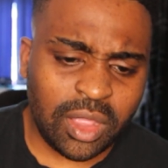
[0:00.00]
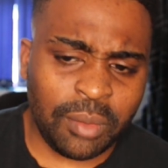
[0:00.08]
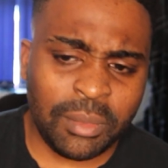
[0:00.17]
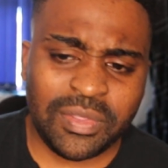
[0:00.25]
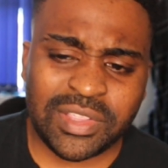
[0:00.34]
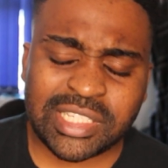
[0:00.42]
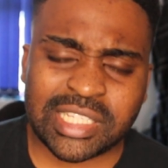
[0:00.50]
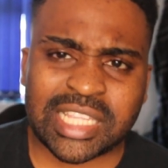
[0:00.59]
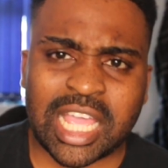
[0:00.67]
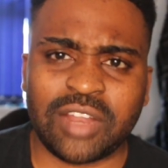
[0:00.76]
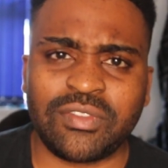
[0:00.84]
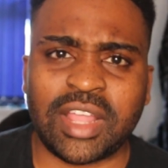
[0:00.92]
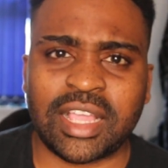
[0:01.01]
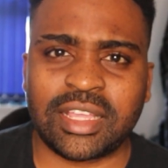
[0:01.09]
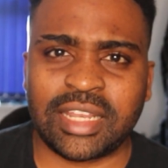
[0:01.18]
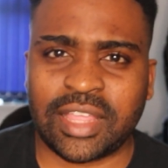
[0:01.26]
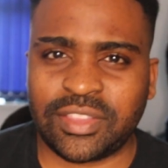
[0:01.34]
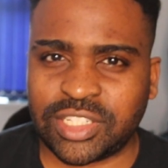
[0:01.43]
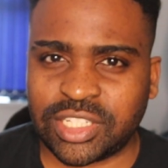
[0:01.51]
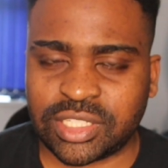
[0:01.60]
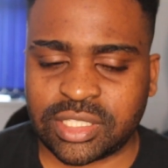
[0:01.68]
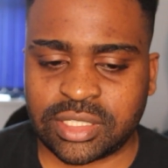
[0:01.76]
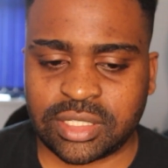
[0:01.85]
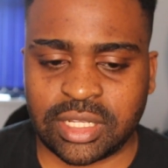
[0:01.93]
but this is kind of like another
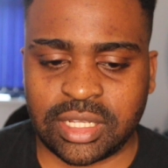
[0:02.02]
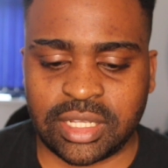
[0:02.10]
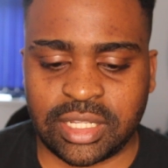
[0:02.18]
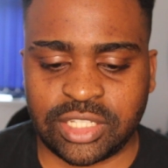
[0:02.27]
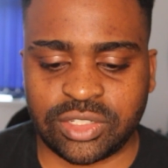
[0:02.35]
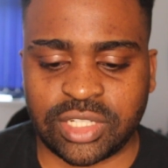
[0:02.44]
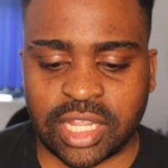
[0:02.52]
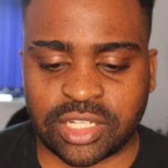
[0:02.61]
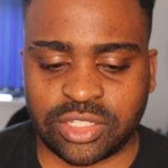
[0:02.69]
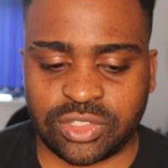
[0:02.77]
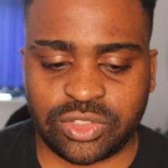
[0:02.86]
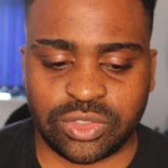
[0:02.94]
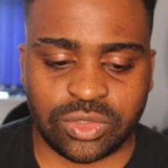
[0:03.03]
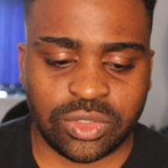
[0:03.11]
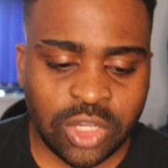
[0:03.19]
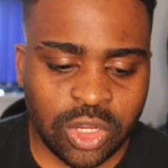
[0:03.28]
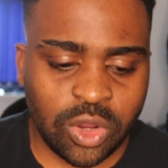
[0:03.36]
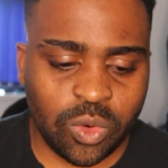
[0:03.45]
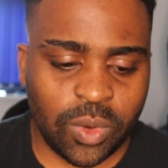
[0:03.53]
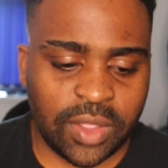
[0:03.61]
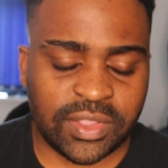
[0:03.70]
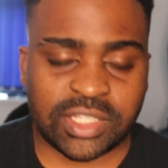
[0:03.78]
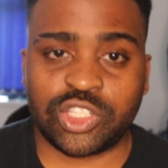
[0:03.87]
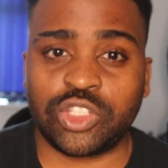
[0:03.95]
just introduction to where
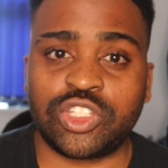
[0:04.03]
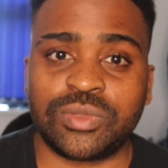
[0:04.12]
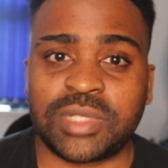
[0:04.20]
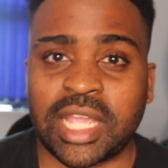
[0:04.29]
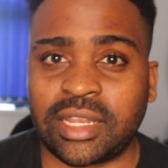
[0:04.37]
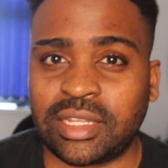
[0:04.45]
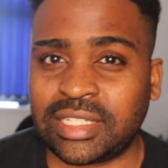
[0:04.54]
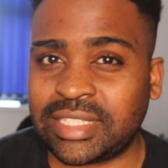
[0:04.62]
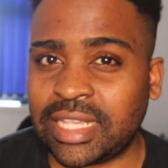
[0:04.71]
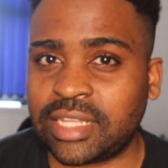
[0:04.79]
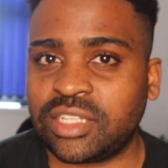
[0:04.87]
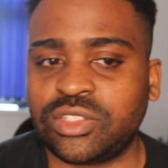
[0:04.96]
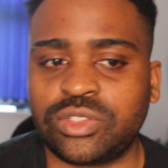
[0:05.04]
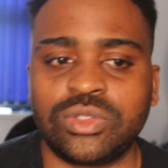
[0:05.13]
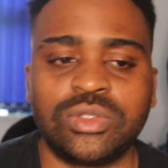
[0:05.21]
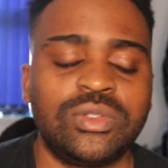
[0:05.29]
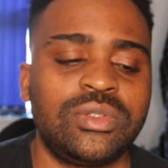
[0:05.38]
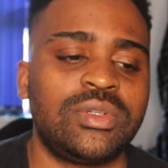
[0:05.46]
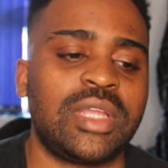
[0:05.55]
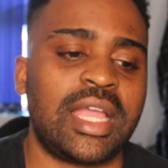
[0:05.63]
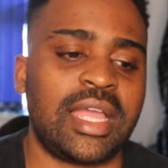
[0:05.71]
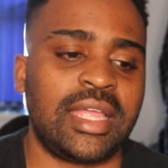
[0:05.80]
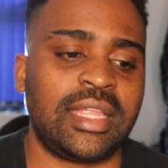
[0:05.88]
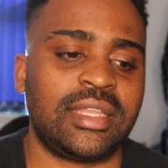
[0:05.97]
this YouTube channel is heading to,
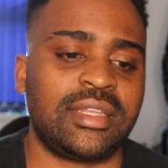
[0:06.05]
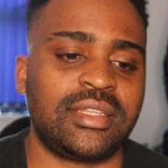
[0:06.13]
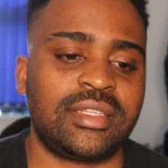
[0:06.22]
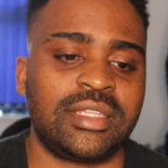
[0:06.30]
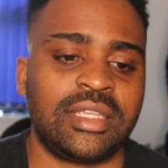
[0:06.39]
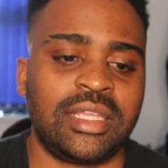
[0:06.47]
and